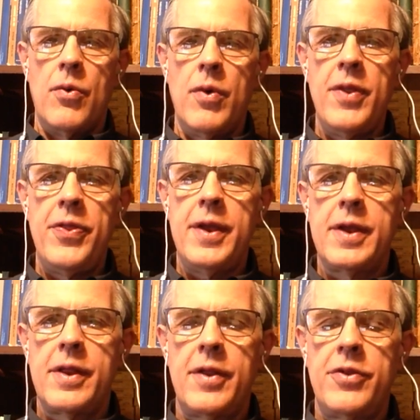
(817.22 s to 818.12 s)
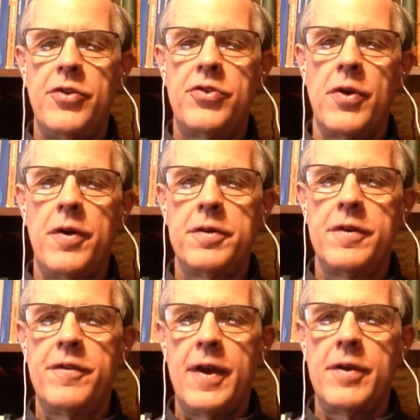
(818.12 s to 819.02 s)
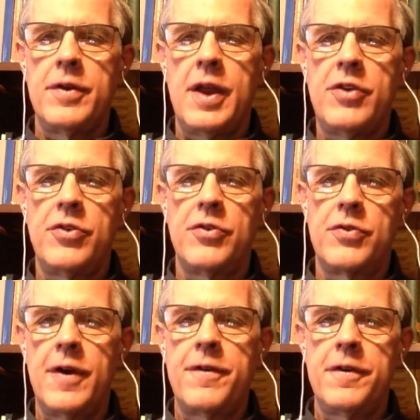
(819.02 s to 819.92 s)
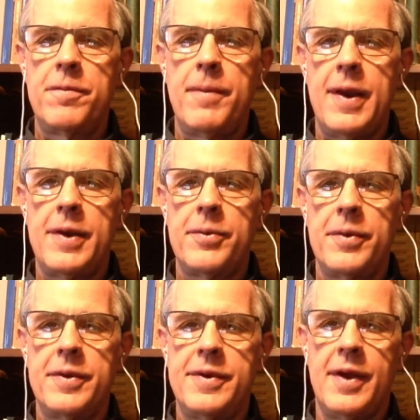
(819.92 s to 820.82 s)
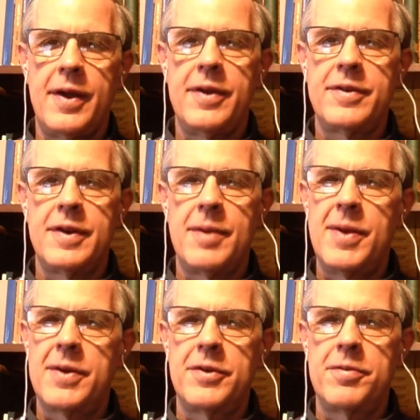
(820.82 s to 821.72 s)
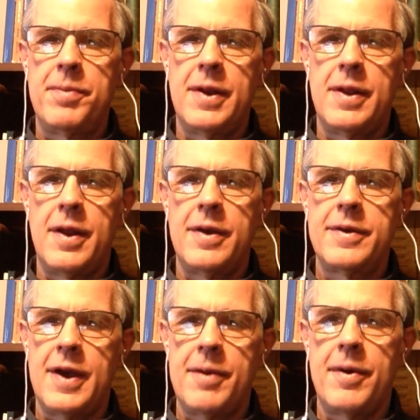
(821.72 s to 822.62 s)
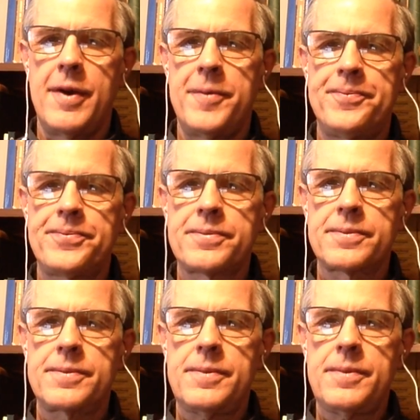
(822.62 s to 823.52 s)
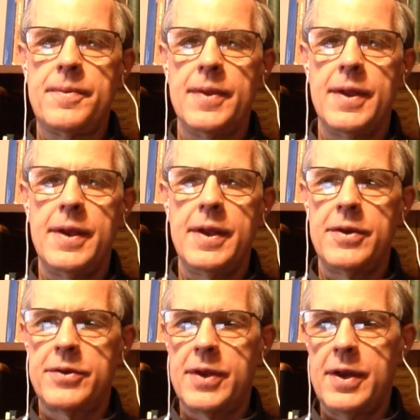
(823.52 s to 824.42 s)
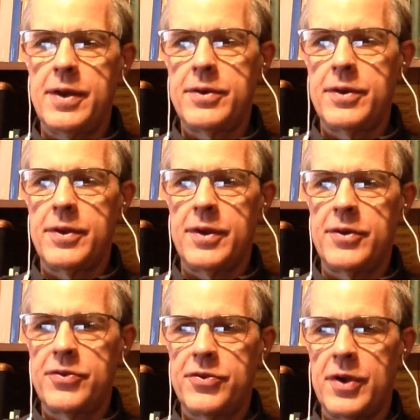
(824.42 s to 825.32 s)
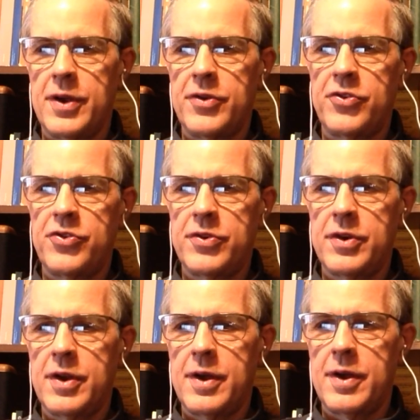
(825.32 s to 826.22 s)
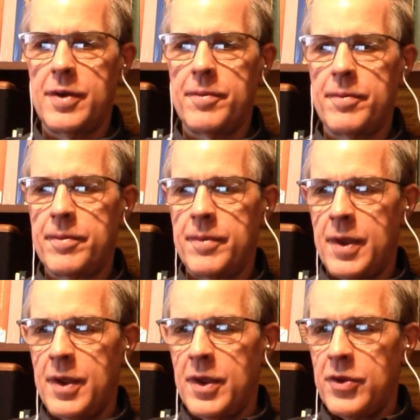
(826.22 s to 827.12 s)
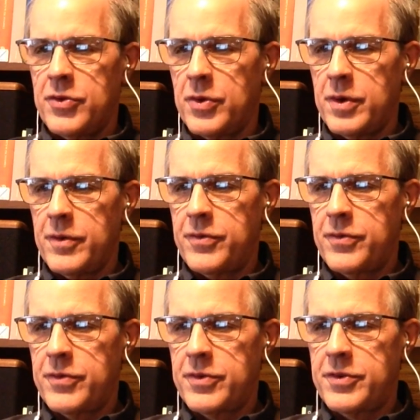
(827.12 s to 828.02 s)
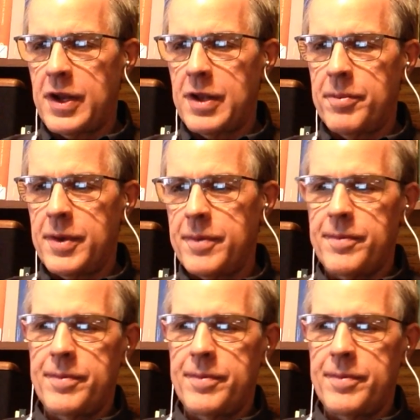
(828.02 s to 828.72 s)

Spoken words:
One thing that the Soils and Foundations Reference Manual does, and I'm not going to spend a lot of time on it, is get into this sort of settlement,